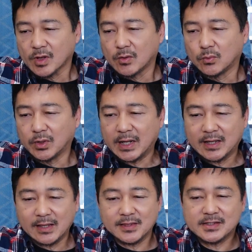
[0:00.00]
Would I
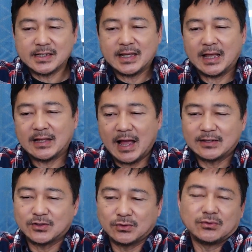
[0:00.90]
get this again? I
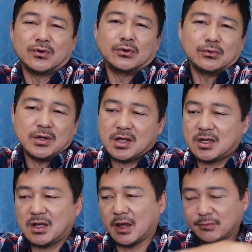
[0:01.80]
don't know.
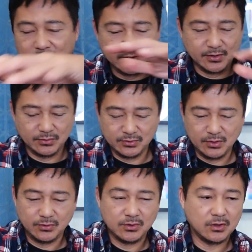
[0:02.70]
I really don't know.